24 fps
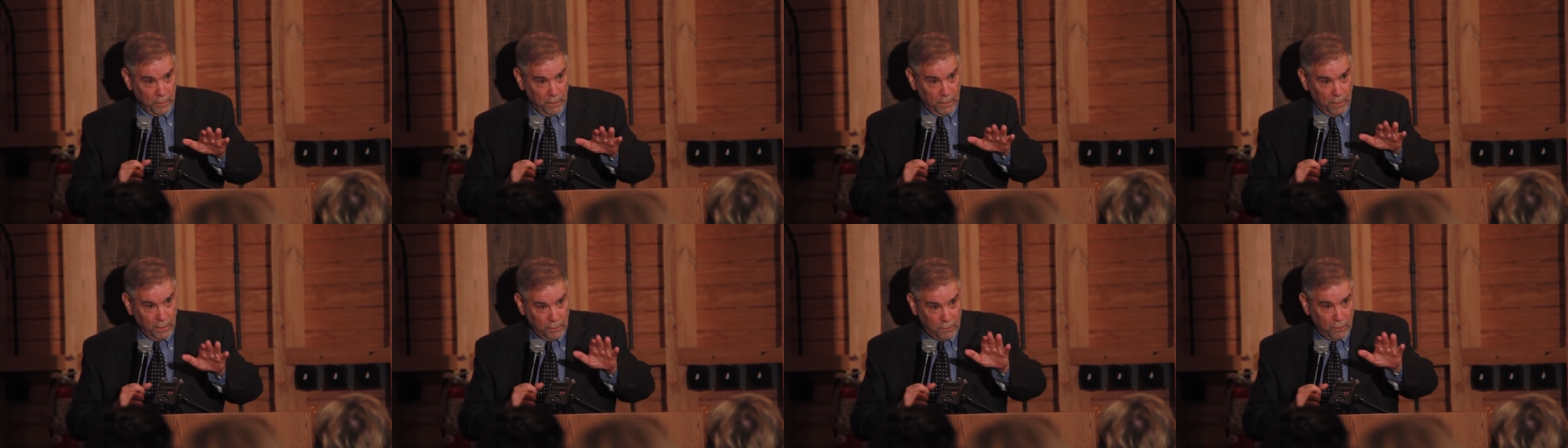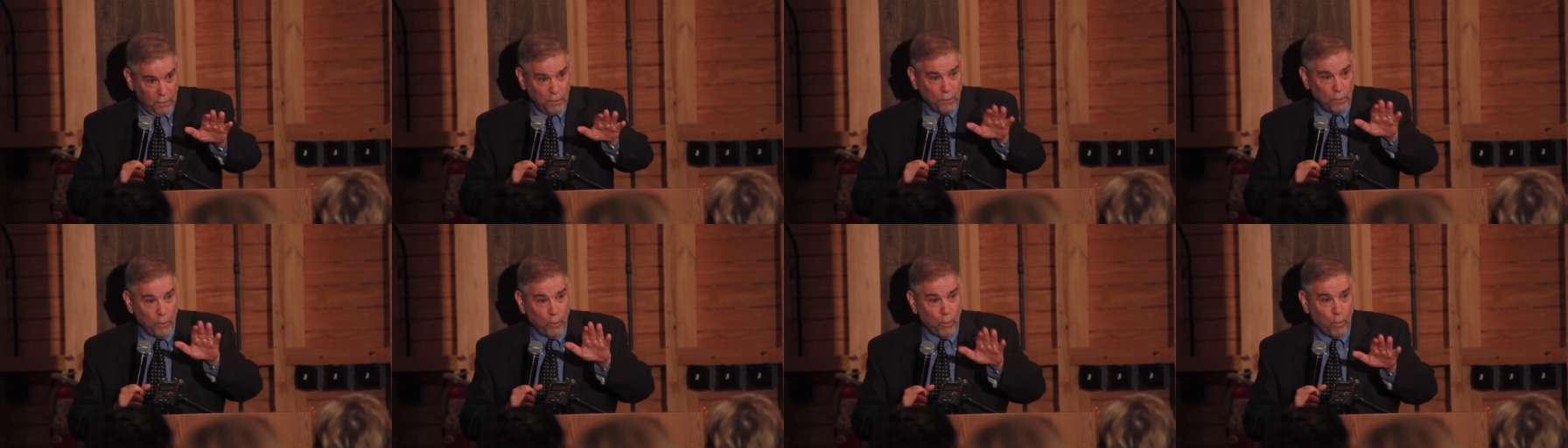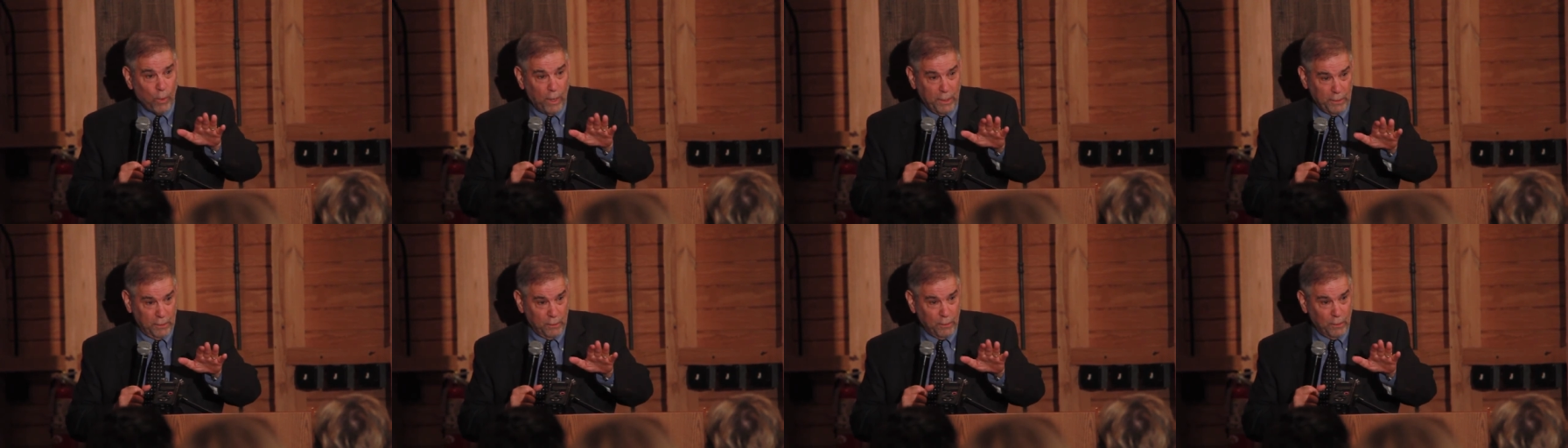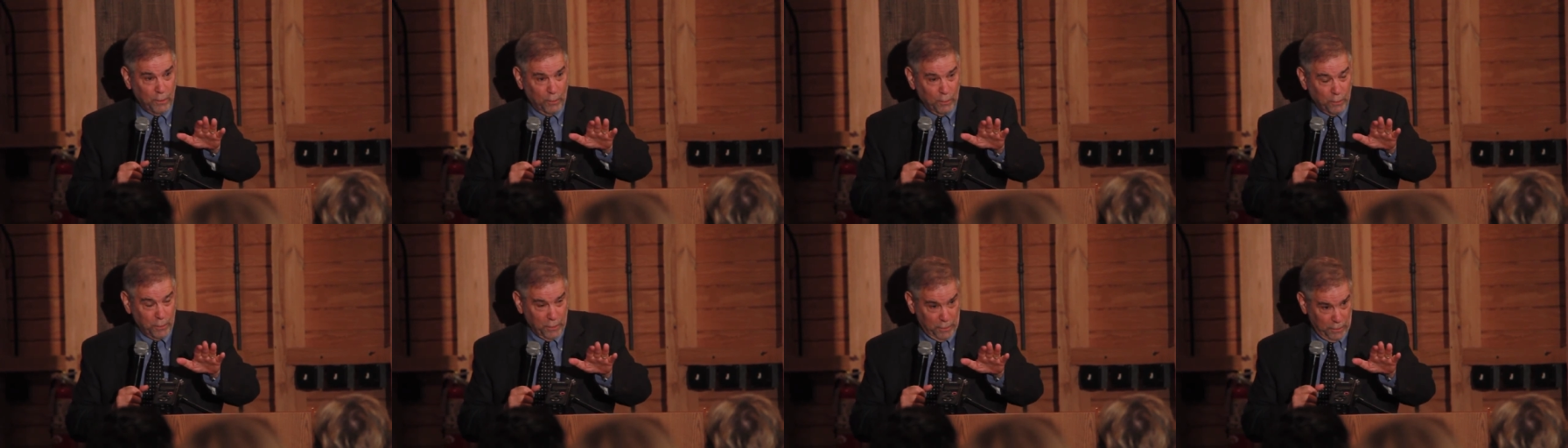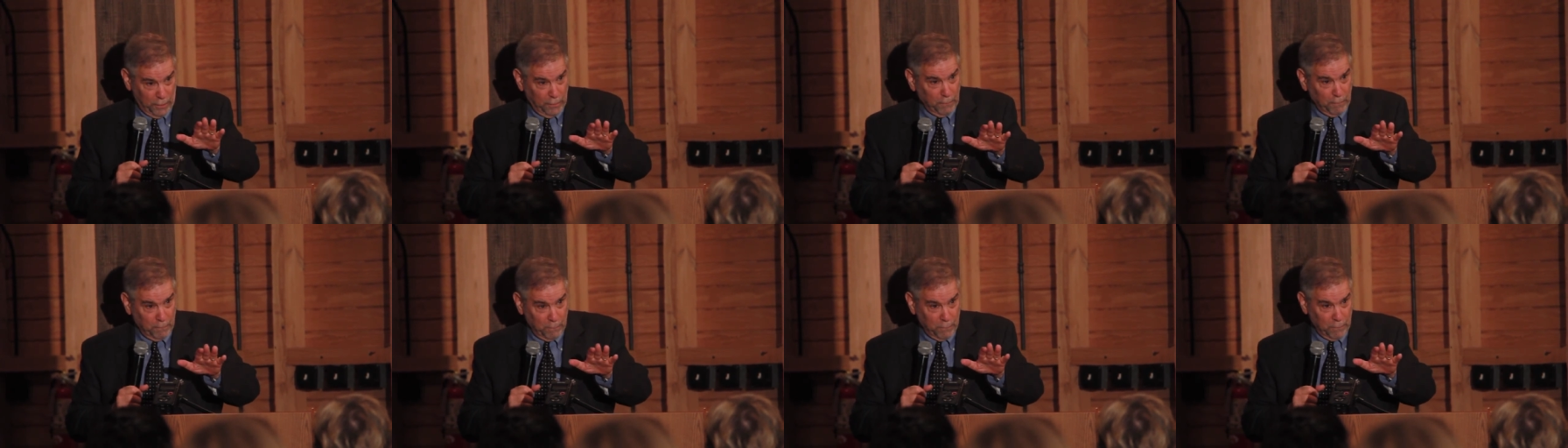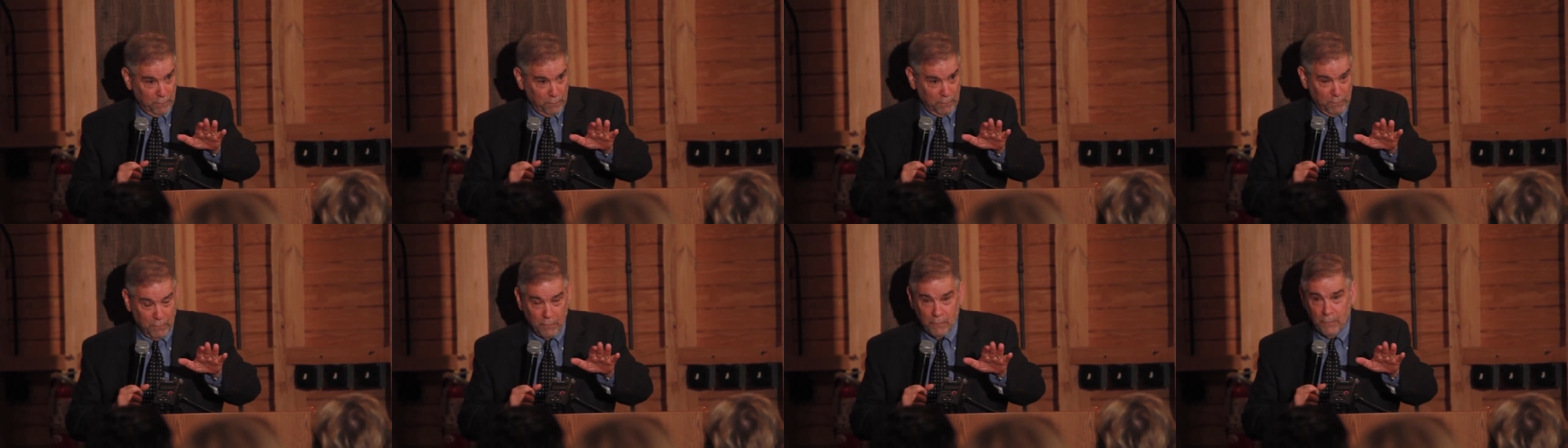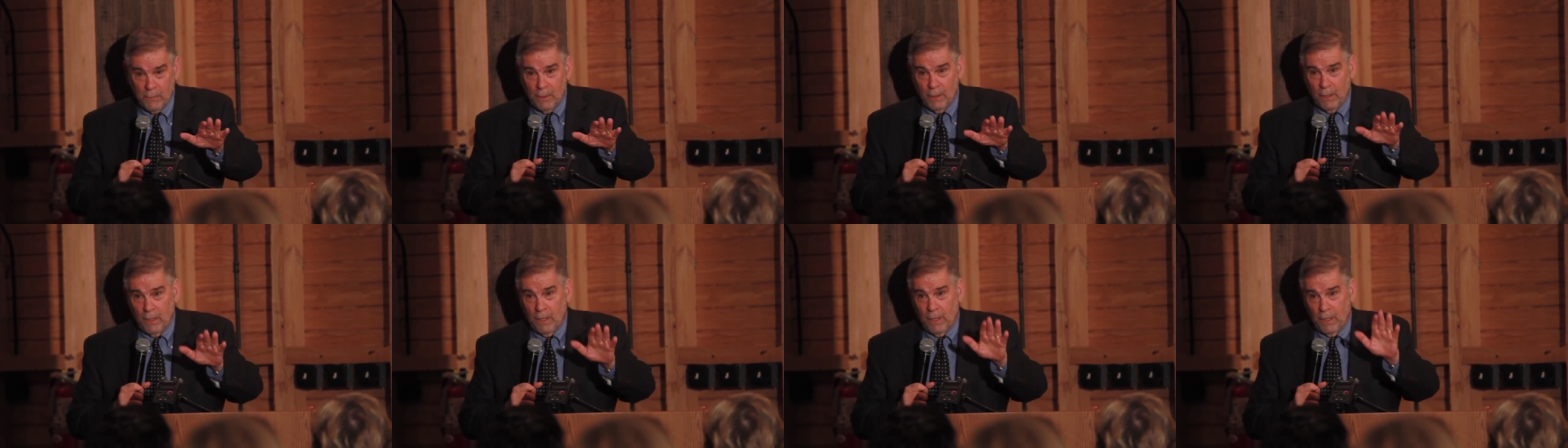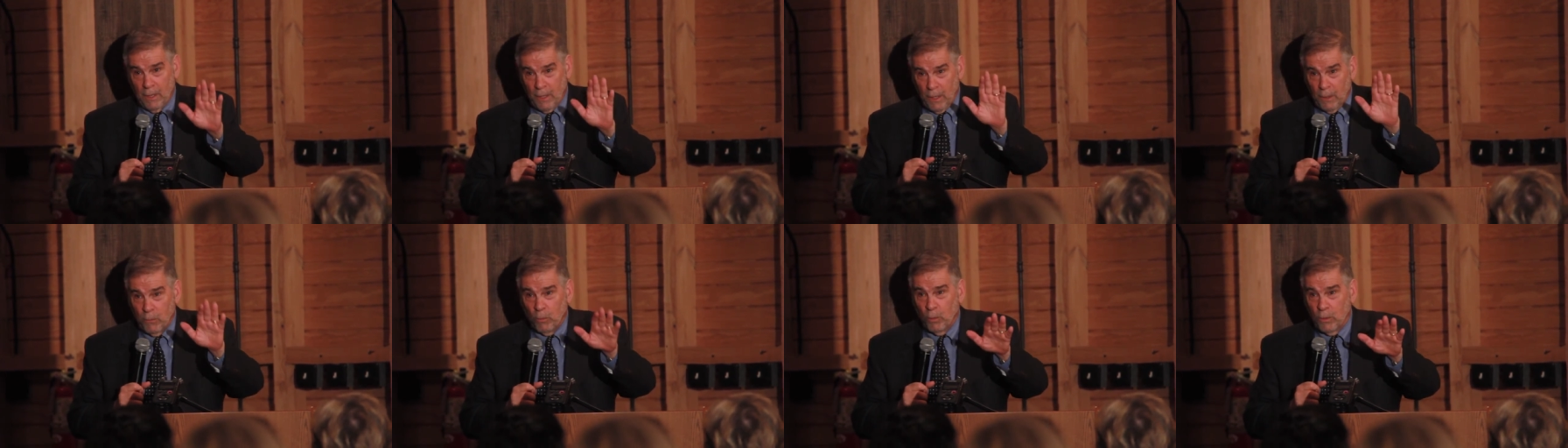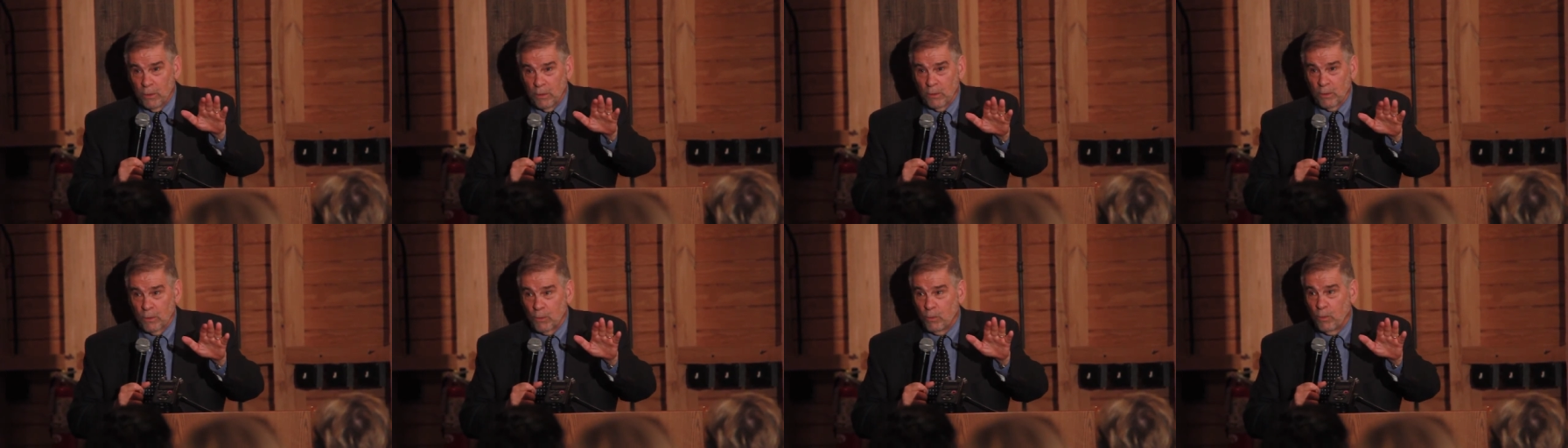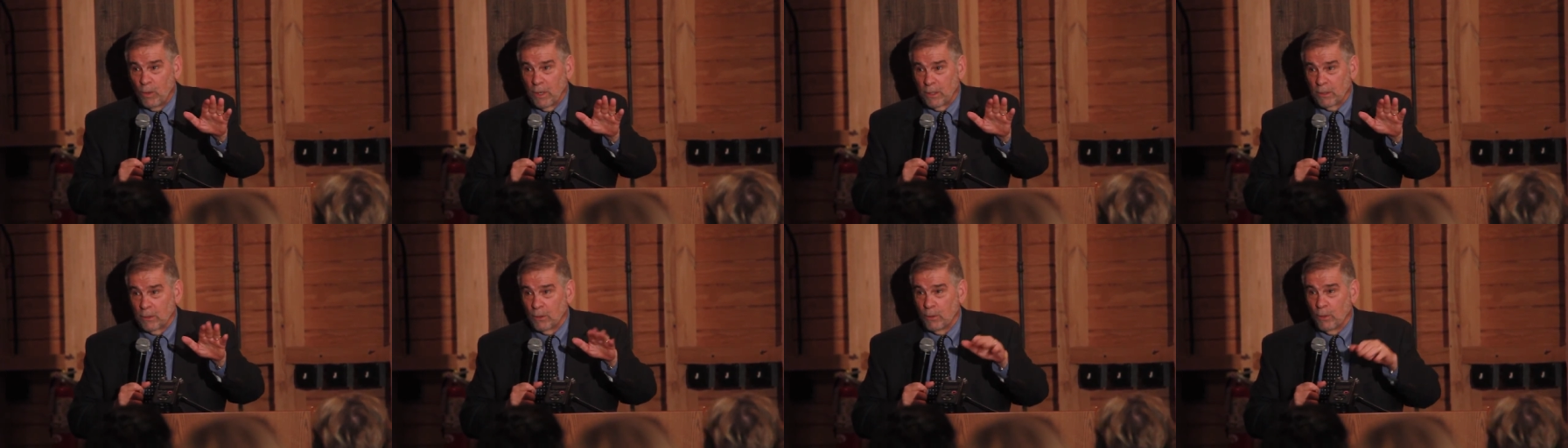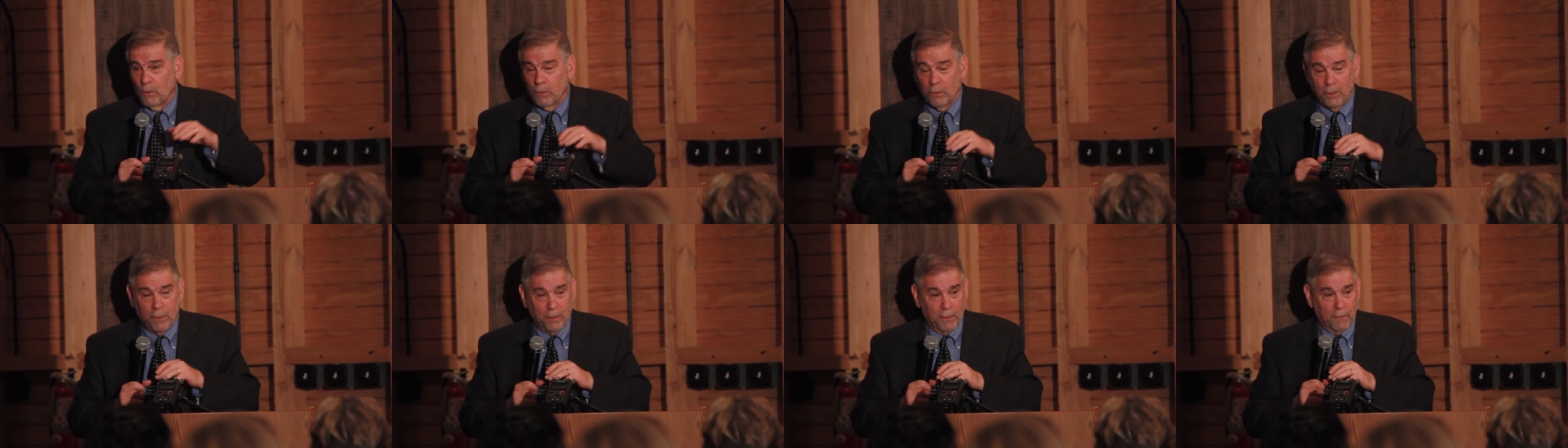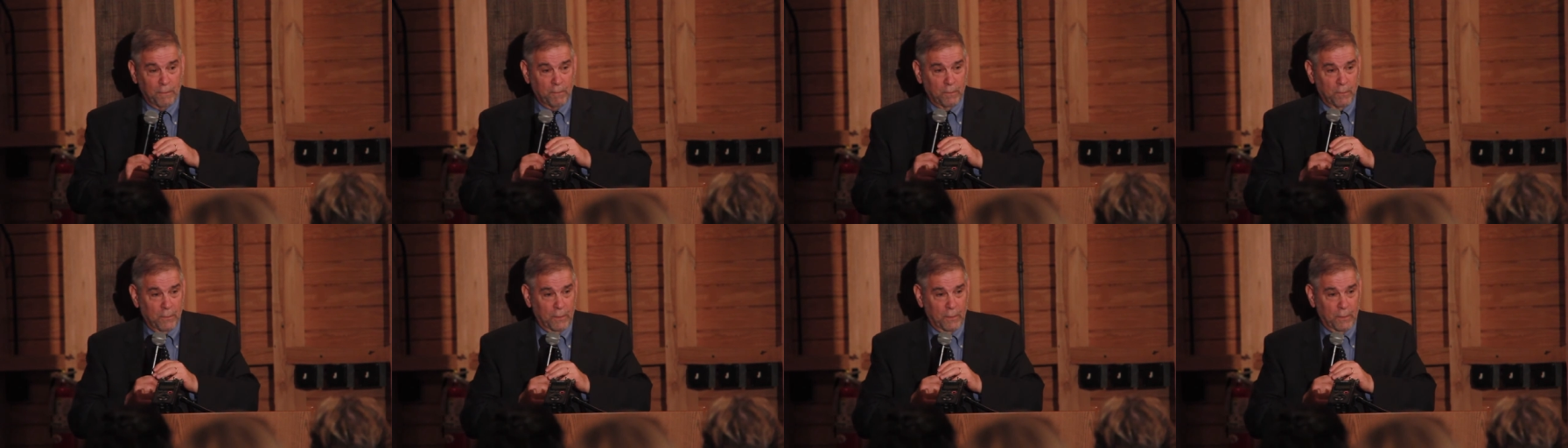He didn't quite go there, and I wouldn't quite go there.